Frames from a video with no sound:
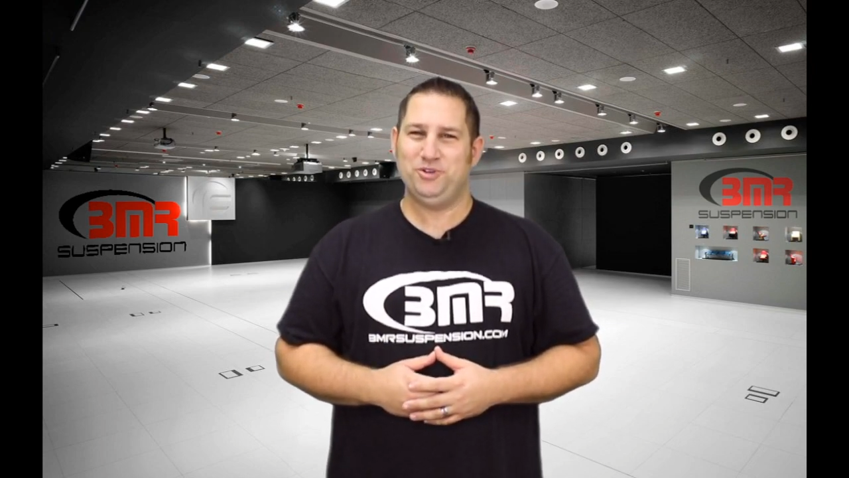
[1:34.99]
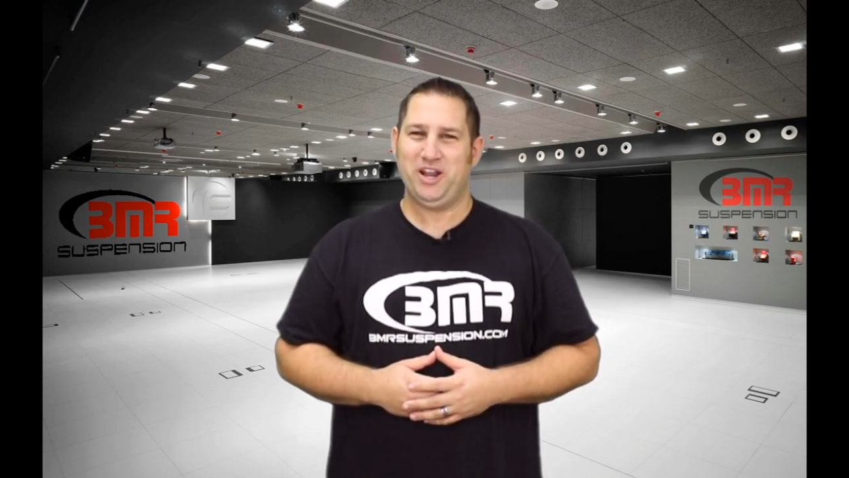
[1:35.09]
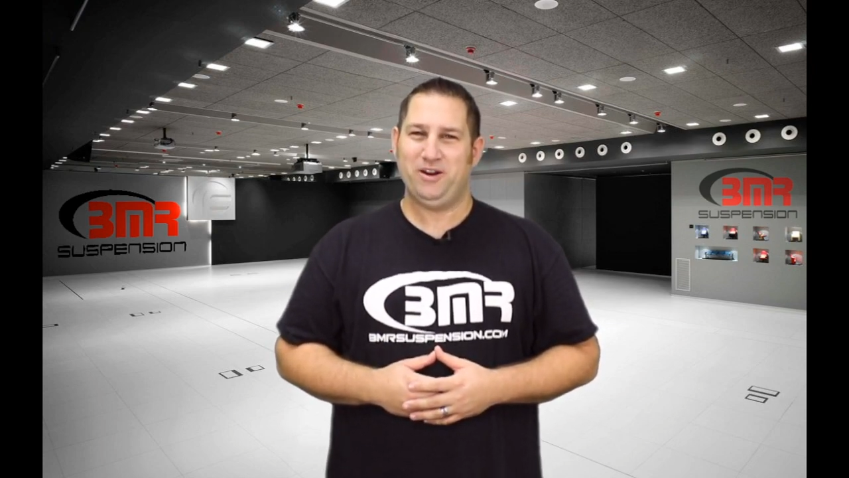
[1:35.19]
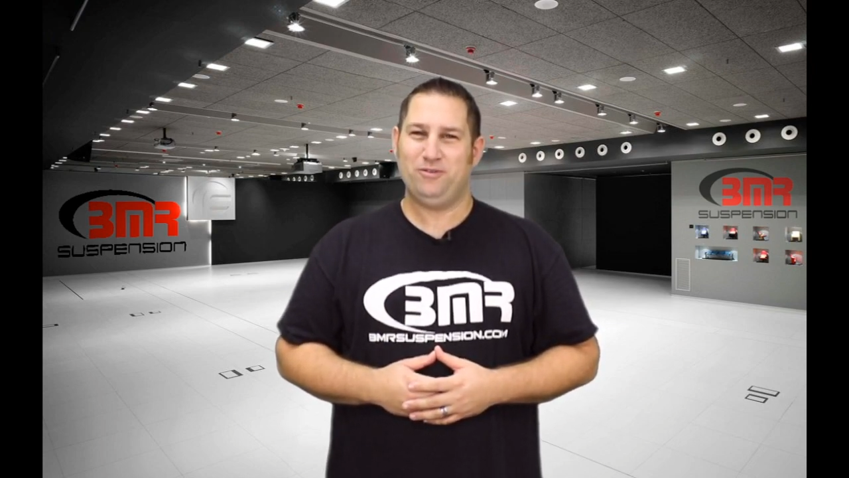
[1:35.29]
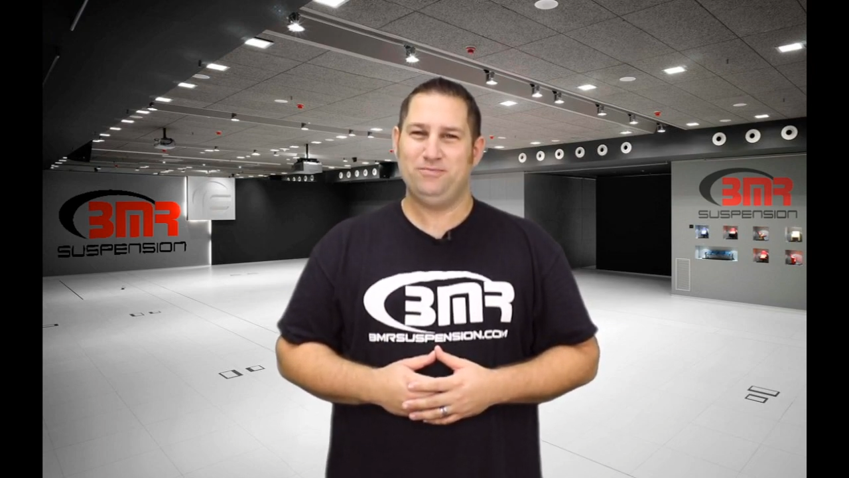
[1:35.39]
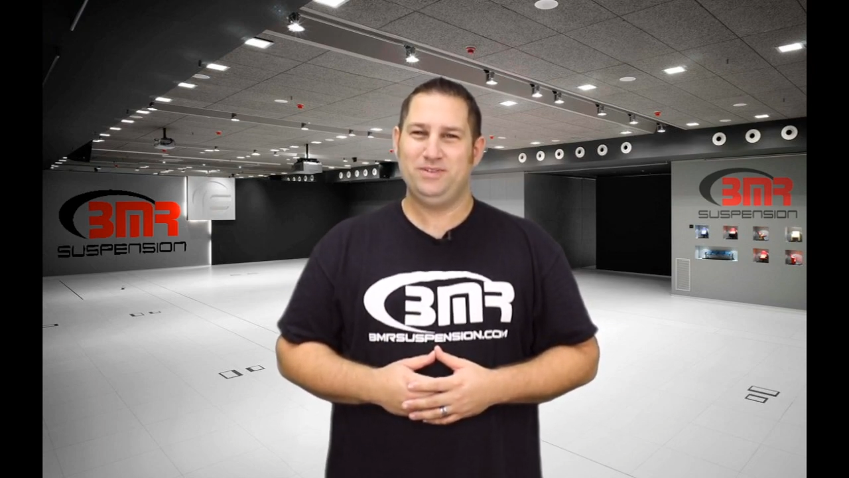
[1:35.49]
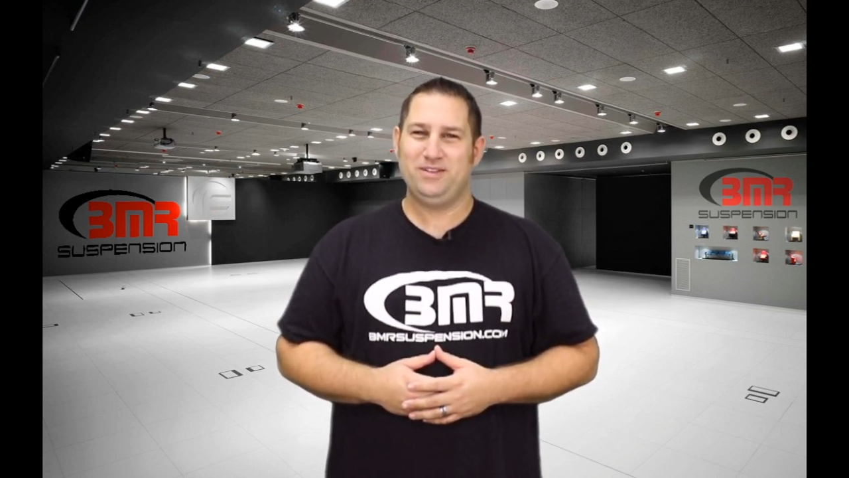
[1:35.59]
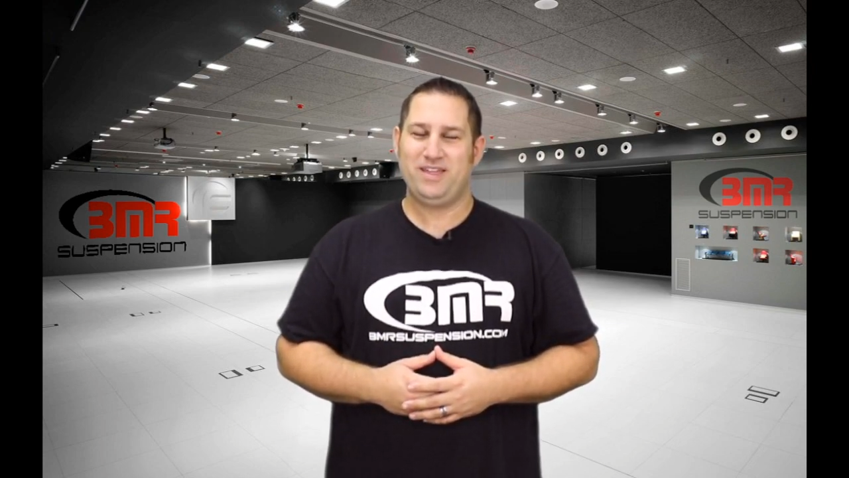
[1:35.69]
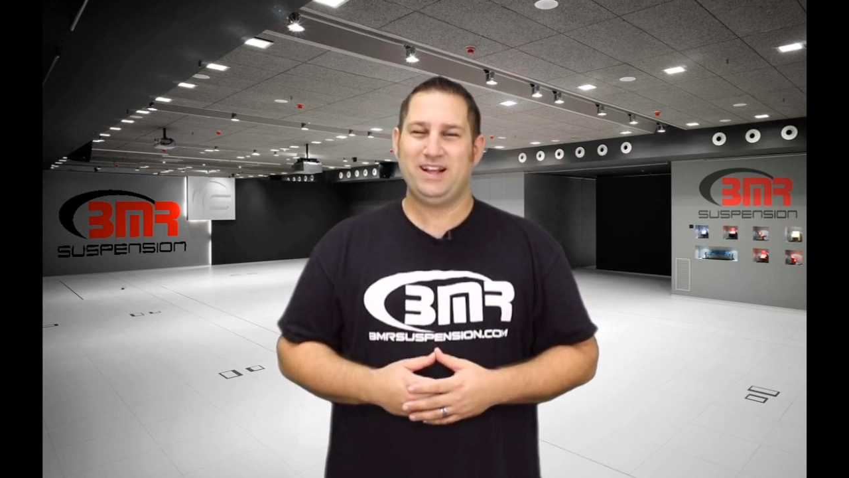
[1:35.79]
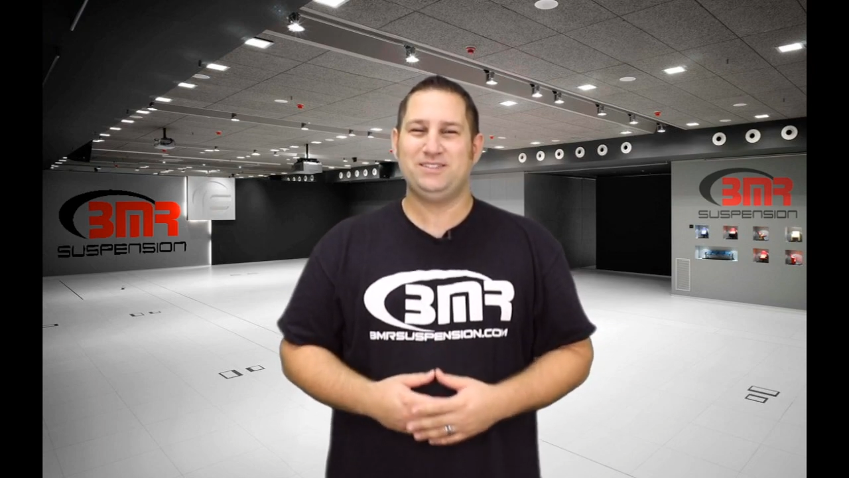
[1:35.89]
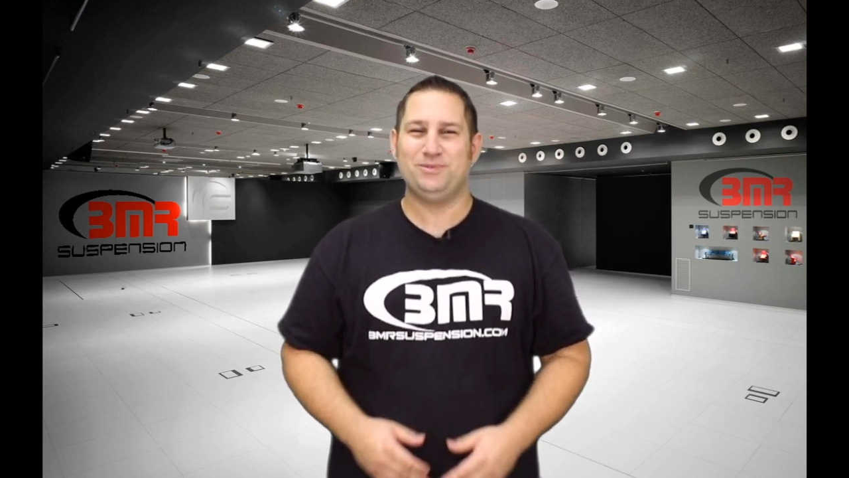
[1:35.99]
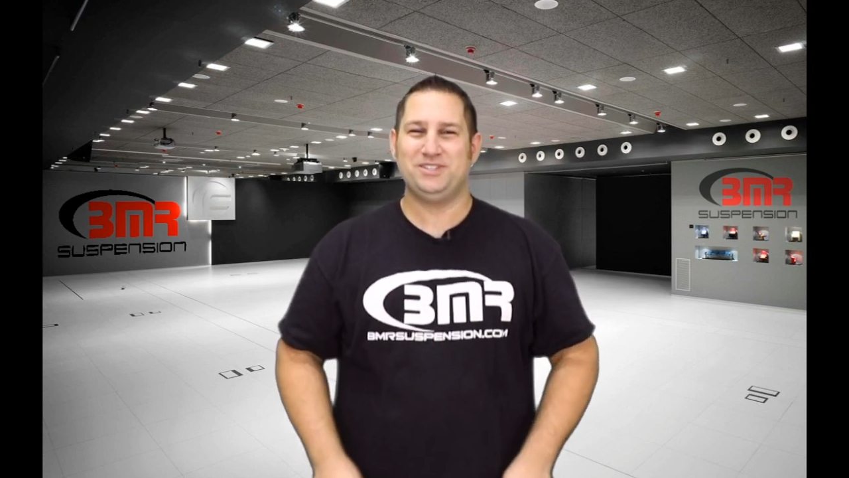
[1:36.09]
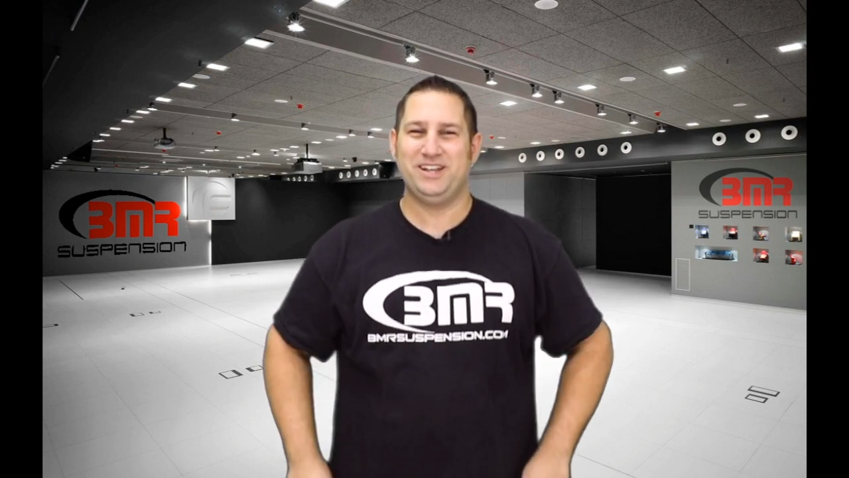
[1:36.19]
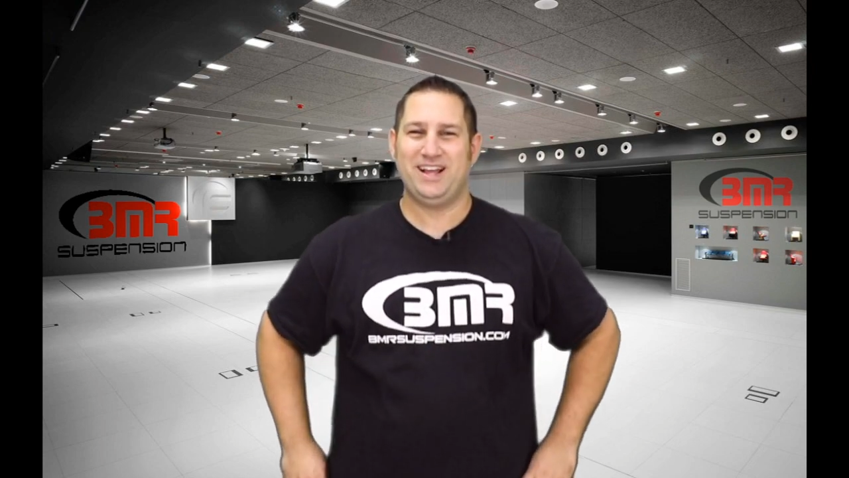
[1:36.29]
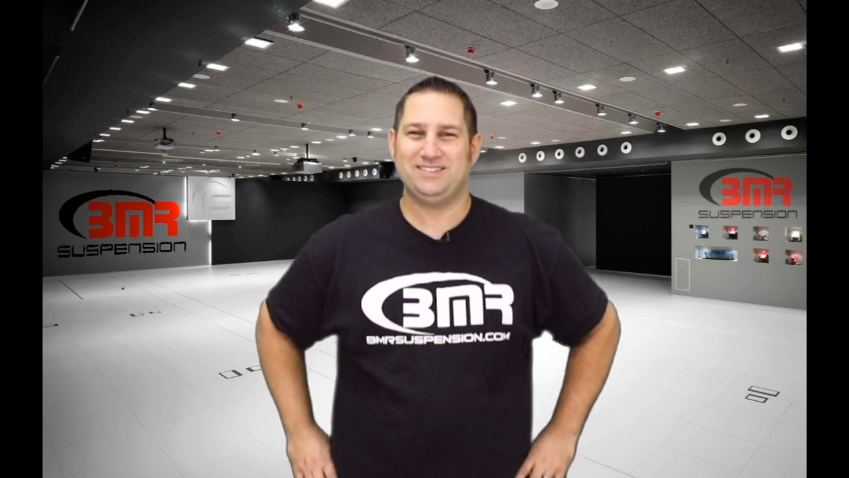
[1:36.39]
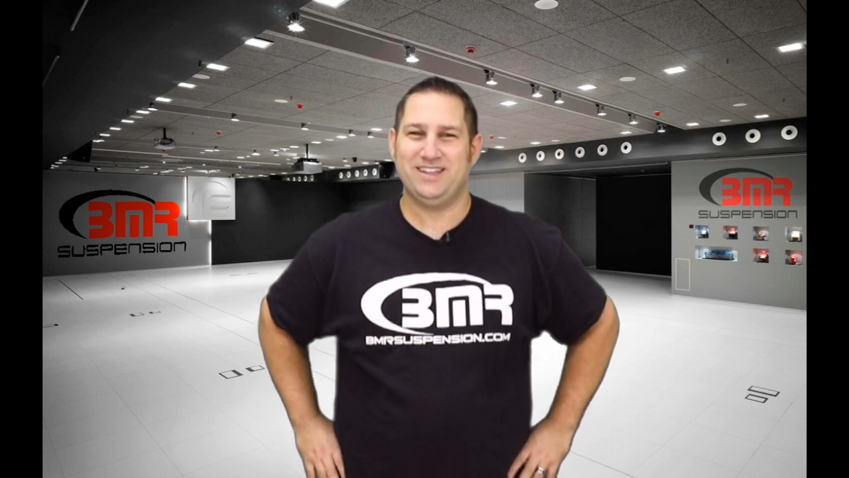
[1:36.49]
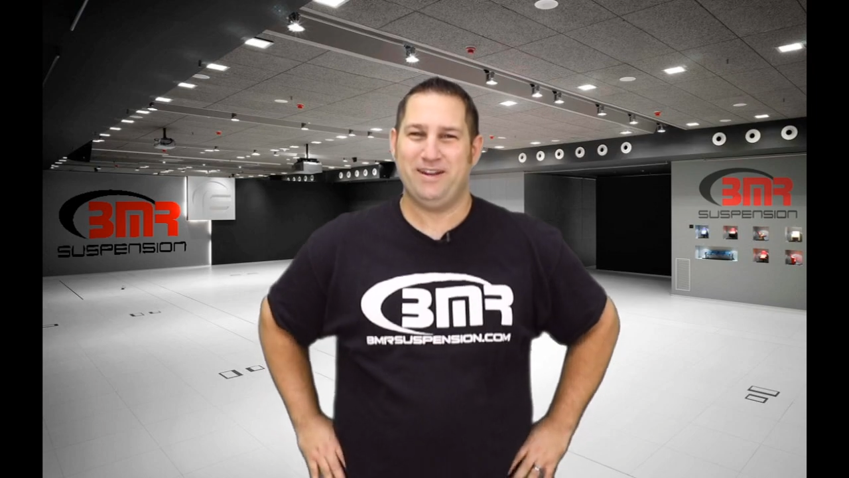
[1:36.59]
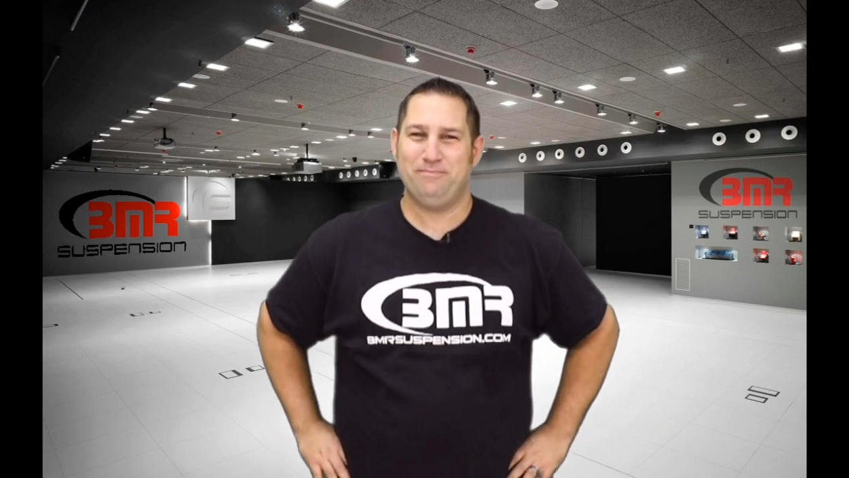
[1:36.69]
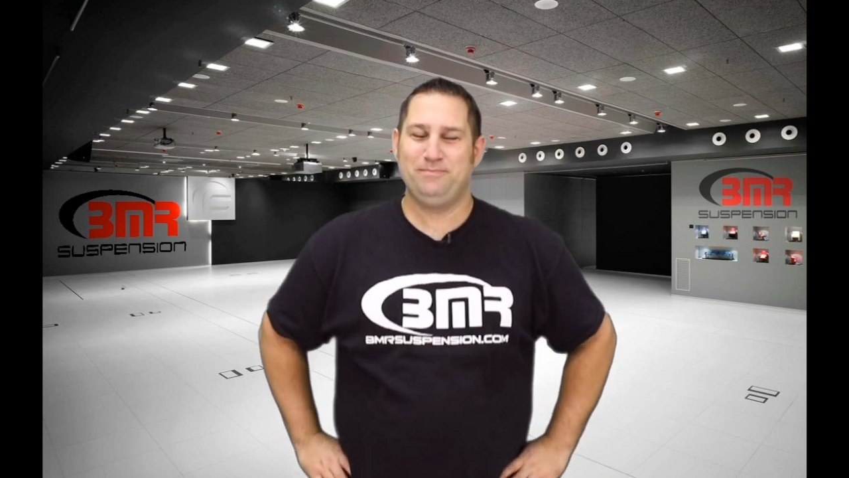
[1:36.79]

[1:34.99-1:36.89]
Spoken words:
channel. Thanks, and we'll see you next time.